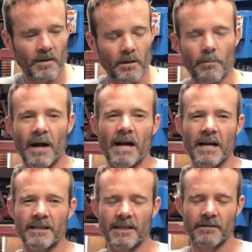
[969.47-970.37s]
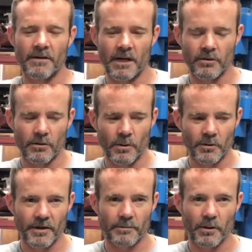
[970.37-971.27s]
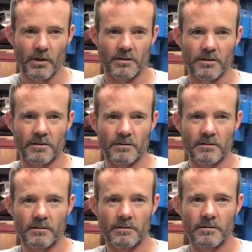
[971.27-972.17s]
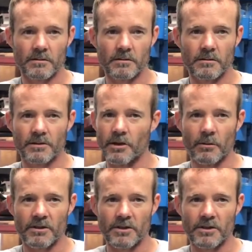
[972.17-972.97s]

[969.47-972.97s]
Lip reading: My idea of not doing bolt-on parts. You don't want to?